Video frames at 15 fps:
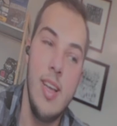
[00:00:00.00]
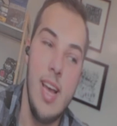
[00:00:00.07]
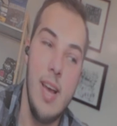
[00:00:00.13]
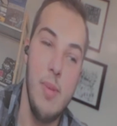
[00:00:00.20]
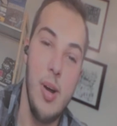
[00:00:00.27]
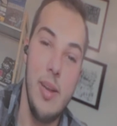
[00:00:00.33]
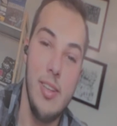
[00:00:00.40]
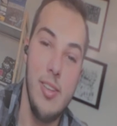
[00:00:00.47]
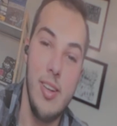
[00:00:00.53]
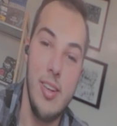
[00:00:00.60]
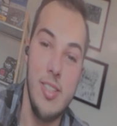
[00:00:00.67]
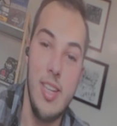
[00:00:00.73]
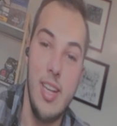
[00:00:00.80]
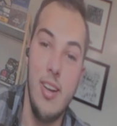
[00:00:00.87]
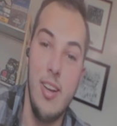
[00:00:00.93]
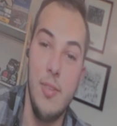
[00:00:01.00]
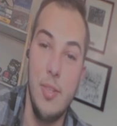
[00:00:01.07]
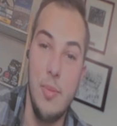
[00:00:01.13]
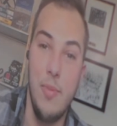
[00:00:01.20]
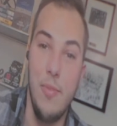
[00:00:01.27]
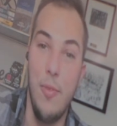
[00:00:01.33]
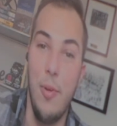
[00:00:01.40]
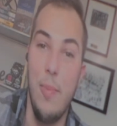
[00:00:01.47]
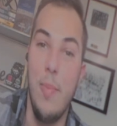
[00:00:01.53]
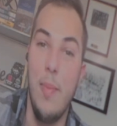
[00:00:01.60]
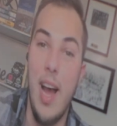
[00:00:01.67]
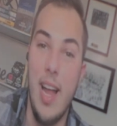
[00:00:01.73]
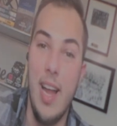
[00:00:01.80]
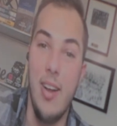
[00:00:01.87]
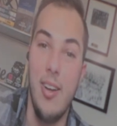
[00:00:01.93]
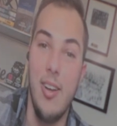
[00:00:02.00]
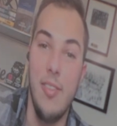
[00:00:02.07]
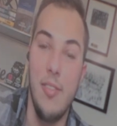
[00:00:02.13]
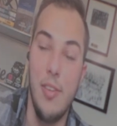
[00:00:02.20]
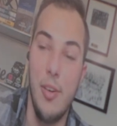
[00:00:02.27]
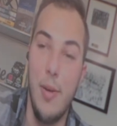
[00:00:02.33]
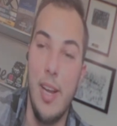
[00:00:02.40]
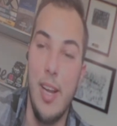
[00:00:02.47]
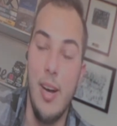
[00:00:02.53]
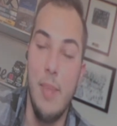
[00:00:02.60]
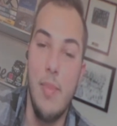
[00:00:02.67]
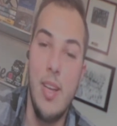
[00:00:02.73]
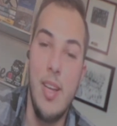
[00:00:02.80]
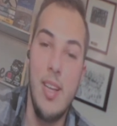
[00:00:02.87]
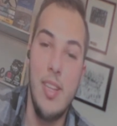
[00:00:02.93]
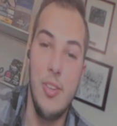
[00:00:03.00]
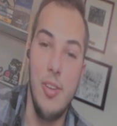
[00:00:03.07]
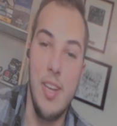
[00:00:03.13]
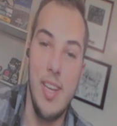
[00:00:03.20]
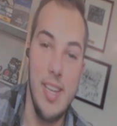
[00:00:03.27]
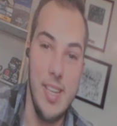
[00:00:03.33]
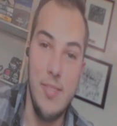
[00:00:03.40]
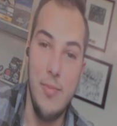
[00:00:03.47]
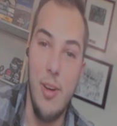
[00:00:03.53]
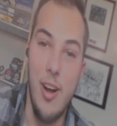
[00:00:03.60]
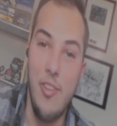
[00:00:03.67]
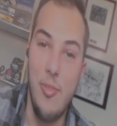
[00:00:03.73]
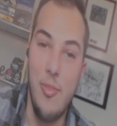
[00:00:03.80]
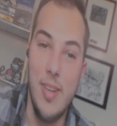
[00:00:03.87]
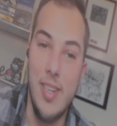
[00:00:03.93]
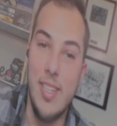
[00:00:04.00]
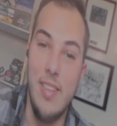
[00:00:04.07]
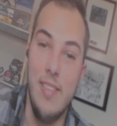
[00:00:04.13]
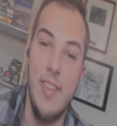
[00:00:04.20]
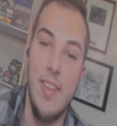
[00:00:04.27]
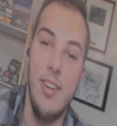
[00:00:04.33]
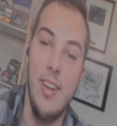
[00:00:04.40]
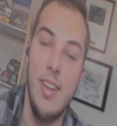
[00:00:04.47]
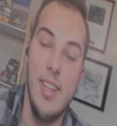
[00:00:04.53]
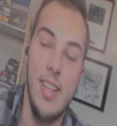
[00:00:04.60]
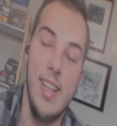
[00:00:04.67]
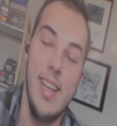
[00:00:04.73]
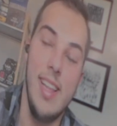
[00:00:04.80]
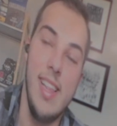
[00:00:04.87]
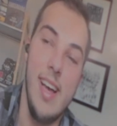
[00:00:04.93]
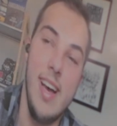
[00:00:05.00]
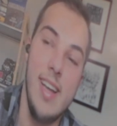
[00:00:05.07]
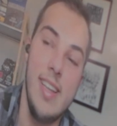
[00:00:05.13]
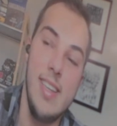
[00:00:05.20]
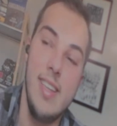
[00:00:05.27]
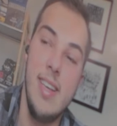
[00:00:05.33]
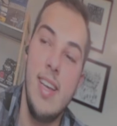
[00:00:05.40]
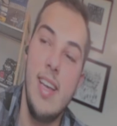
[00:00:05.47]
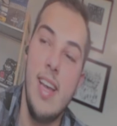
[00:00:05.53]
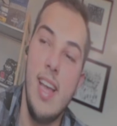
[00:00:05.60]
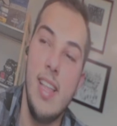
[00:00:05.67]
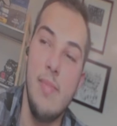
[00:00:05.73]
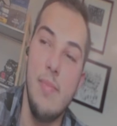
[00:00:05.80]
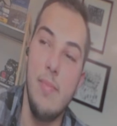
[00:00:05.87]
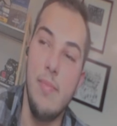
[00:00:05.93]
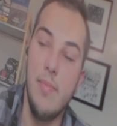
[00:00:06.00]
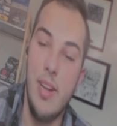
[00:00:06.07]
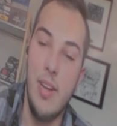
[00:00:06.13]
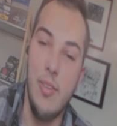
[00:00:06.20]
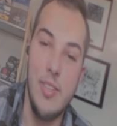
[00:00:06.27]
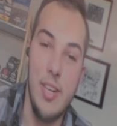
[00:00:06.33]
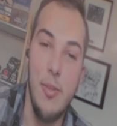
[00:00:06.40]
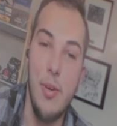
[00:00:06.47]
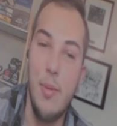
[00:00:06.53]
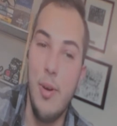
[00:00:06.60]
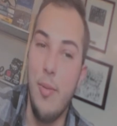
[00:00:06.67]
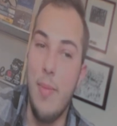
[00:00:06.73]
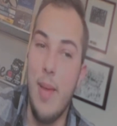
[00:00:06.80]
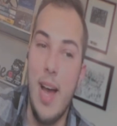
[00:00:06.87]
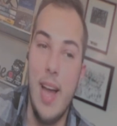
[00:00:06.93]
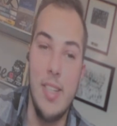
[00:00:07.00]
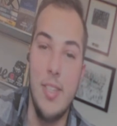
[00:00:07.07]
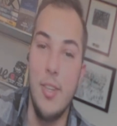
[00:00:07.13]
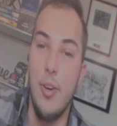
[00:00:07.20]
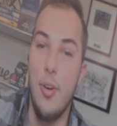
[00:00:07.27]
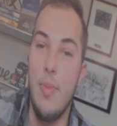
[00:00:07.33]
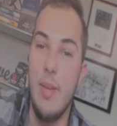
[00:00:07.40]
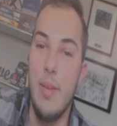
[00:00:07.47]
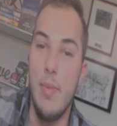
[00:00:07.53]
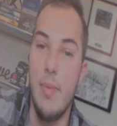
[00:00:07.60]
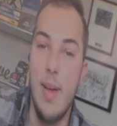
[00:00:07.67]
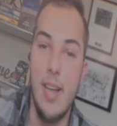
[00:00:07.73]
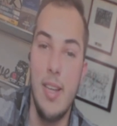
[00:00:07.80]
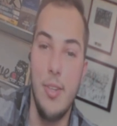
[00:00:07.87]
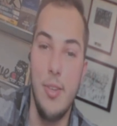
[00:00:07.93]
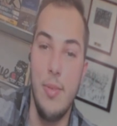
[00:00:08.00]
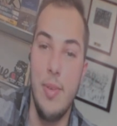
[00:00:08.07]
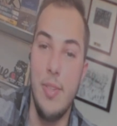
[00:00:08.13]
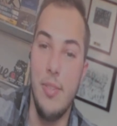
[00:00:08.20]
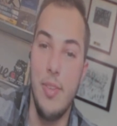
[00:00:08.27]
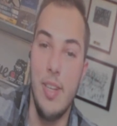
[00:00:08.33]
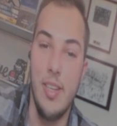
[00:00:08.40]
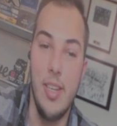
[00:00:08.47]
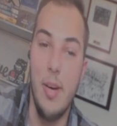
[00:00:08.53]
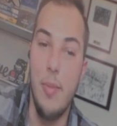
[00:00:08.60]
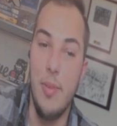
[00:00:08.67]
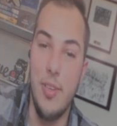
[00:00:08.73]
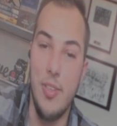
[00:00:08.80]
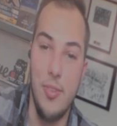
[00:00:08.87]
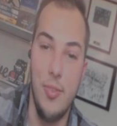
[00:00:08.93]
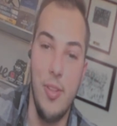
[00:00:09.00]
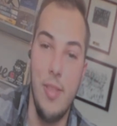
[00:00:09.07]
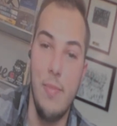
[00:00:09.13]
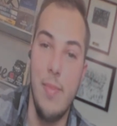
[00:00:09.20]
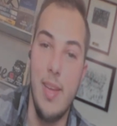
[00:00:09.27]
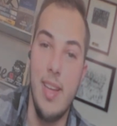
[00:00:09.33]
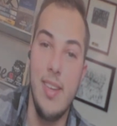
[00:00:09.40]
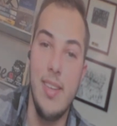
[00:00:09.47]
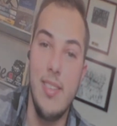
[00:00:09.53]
And Bobby Clarke's era was before my era of growing up. So I really didn't get to watch him on TV or anything like that. And then Aaron's like, oh, about Max Domi? But Max Domi is only a couple years older than me.